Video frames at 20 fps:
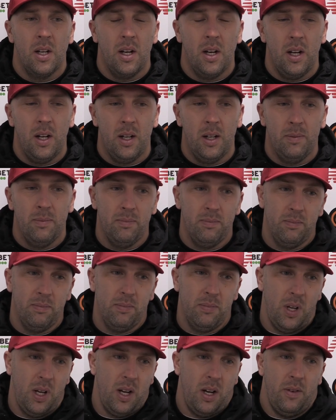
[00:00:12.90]

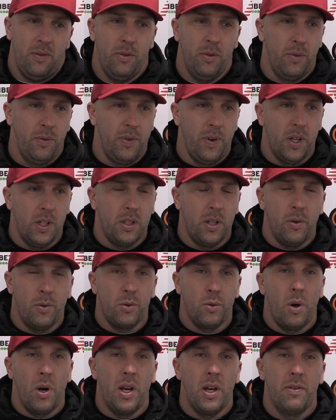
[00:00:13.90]
I thought first half
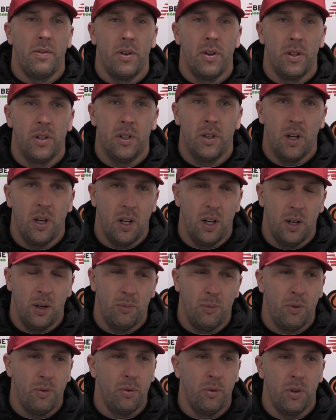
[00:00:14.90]
was quite even.
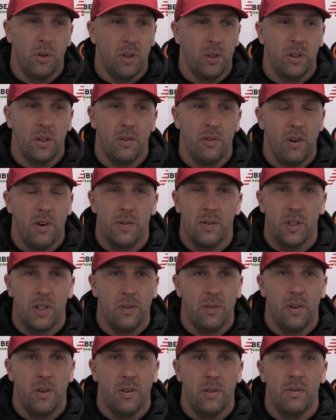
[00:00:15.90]
I thought the refs
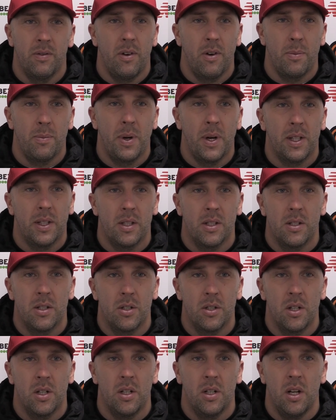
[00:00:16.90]
gave a very bad
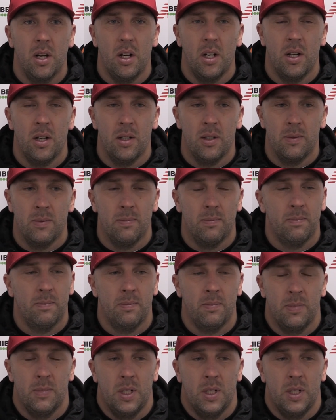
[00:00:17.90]
decision to